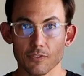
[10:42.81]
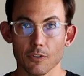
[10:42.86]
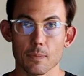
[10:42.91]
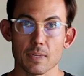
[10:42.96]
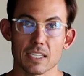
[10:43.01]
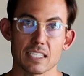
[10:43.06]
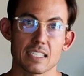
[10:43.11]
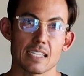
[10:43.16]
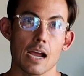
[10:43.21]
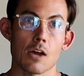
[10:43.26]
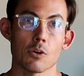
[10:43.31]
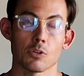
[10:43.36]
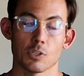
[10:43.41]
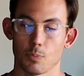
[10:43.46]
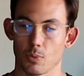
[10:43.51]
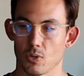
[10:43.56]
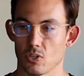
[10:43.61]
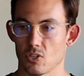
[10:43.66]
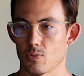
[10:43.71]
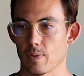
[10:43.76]
from a sound
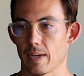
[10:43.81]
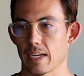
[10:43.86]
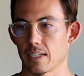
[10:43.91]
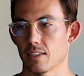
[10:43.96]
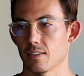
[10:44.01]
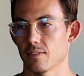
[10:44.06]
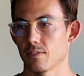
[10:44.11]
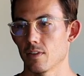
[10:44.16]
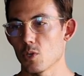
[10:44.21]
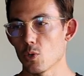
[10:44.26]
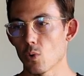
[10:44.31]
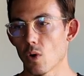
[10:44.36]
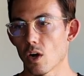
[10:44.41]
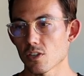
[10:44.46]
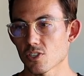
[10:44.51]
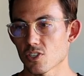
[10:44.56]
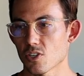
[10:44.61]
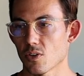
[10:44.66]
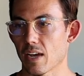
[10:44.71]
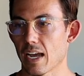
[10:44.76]
perspective. You
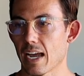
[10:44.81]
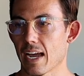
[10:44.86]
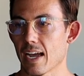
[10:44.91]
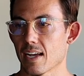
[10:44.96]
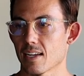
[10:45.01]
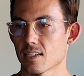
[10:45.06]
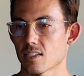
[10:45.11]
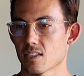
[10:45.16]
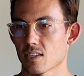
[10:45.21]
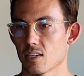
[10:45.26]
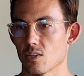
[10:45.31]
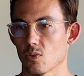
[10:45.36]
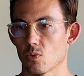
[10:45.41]
also ask,